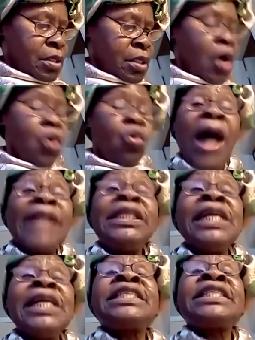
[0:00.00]

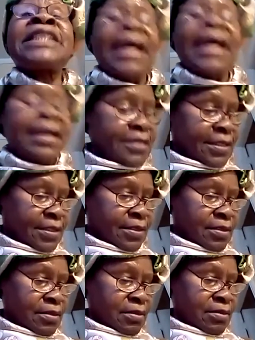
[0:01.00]
Worldly things,
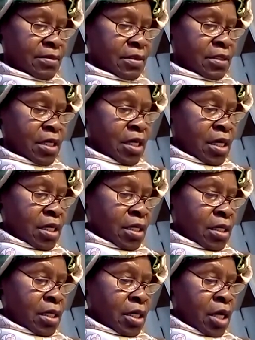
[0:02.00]

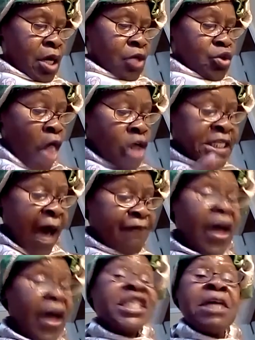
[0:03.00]
no
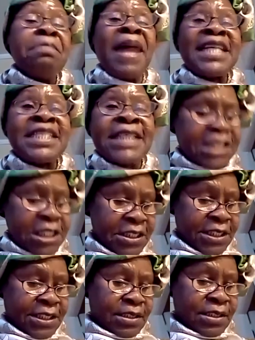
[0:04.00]
salvation
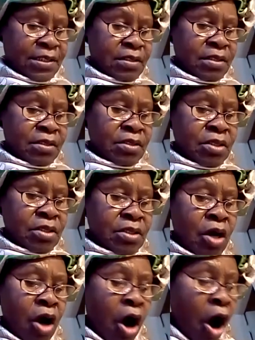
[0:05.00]
messages.
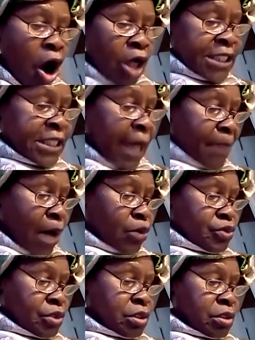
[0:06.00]
All is
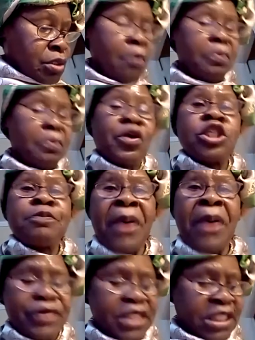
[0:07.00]
about
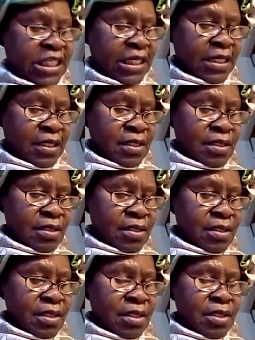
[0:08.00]
prosperity.
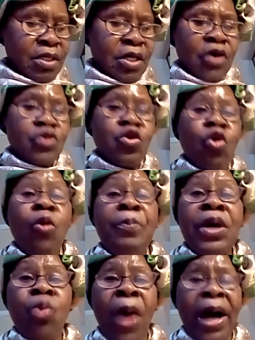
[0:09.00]
You will be
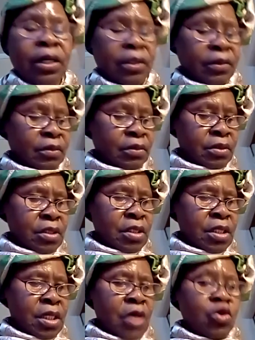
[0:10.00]
well.
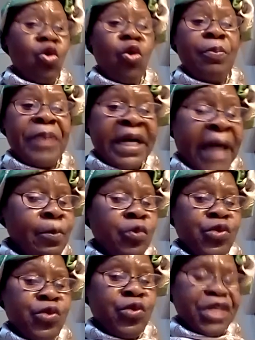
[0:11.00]
You will become
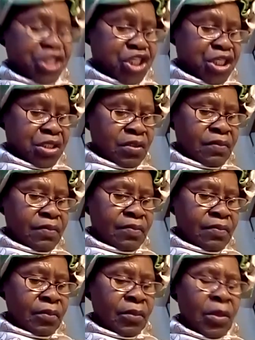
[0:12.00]
rich.
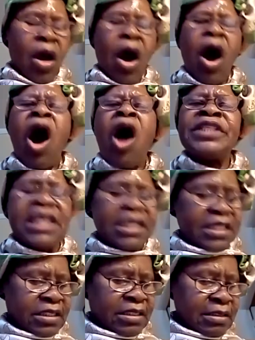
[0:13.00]
All
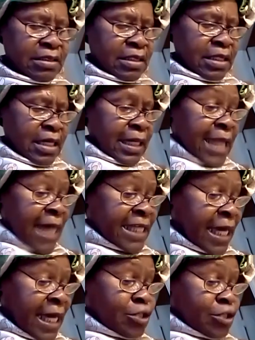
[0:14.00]
this, let
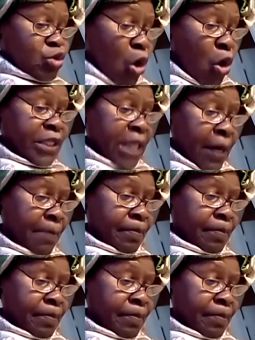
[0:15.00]
us know them.